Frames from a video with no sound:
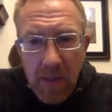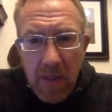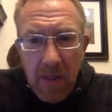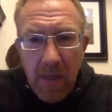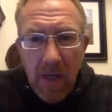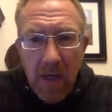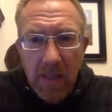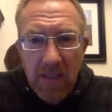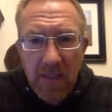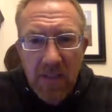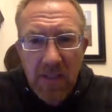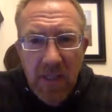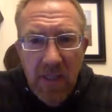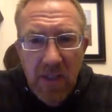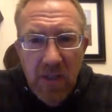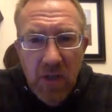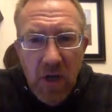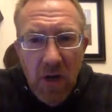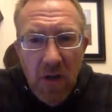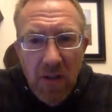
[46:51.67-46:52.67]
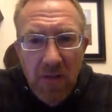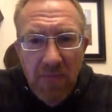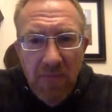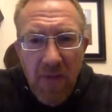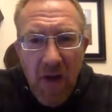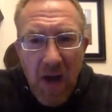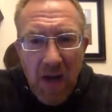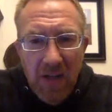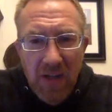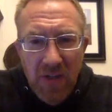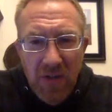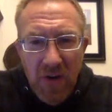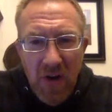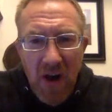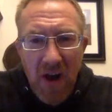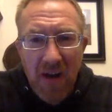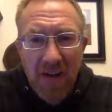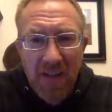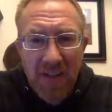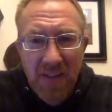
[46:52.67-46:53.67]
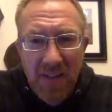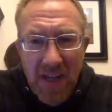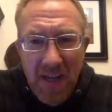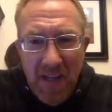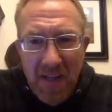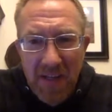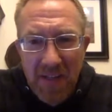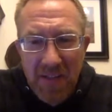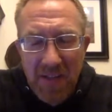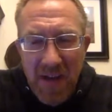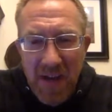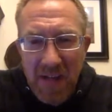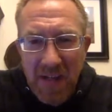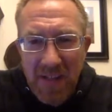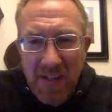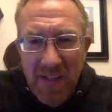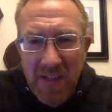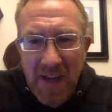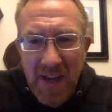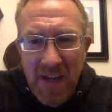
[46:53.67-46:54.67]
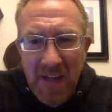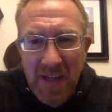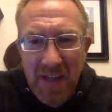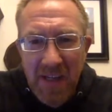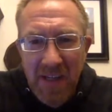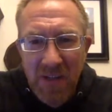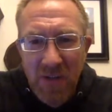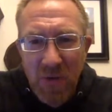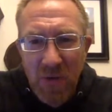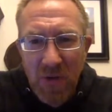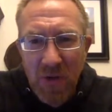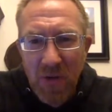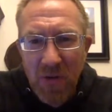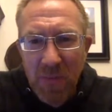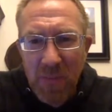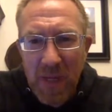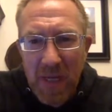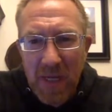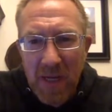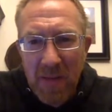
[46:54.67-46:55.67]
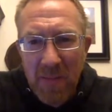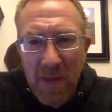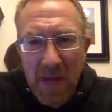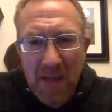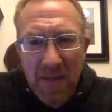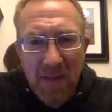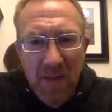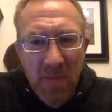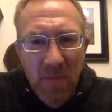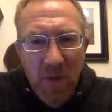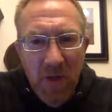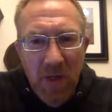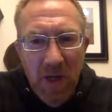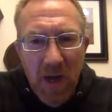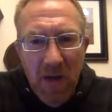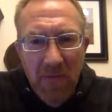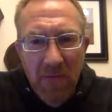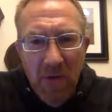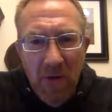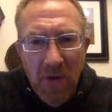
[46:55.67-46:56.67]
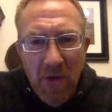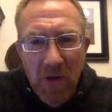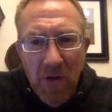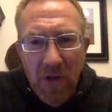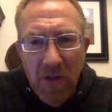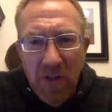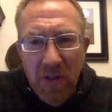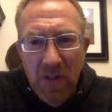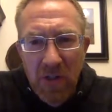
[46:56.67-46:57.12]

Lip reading: Let's see. Charlie Foxtrot is saying his 1990 Toyota pickup has some recovery hooks,